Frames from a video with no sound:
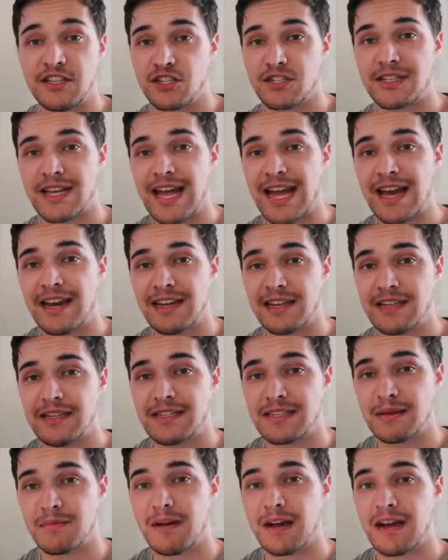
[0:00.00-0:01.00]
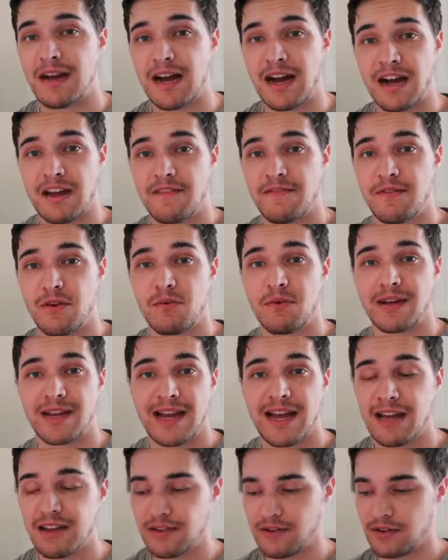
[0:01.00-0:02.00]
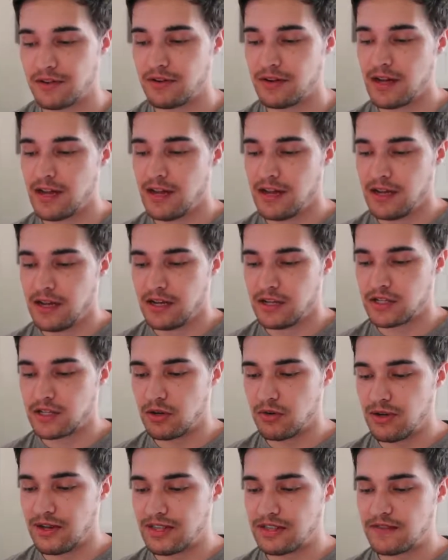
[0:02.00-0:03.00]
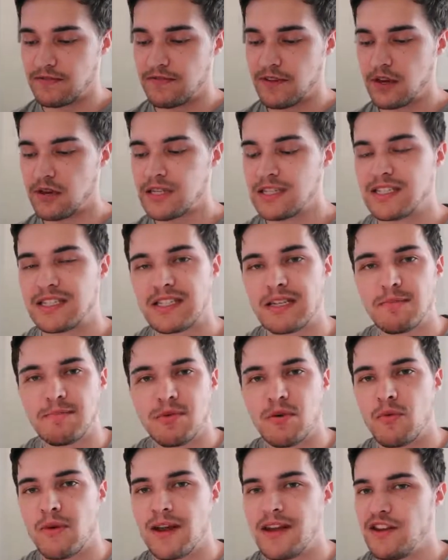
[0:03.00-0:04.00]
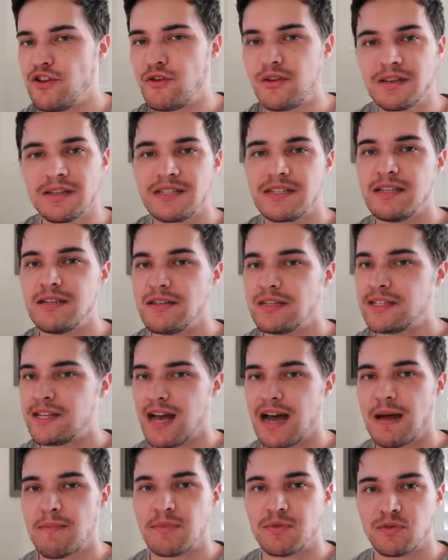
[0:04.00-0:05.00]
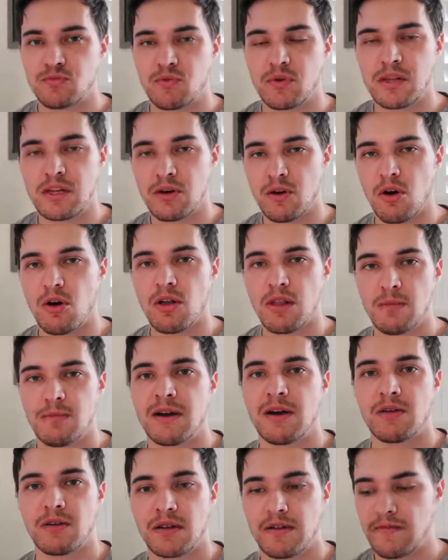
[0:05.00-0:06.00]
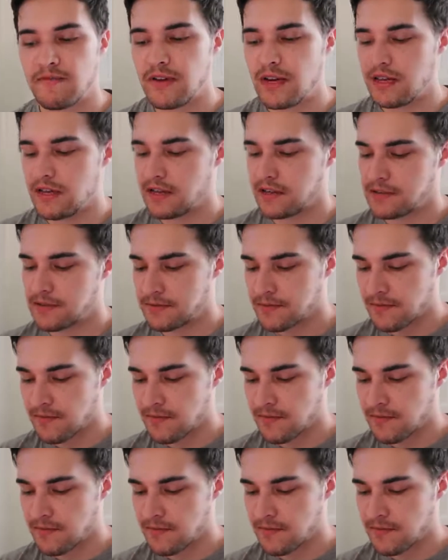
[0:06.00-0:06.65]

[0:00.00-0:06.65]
just added it to my iPhone calendar. So it's a very simple way. You can see this app is really all about convenience.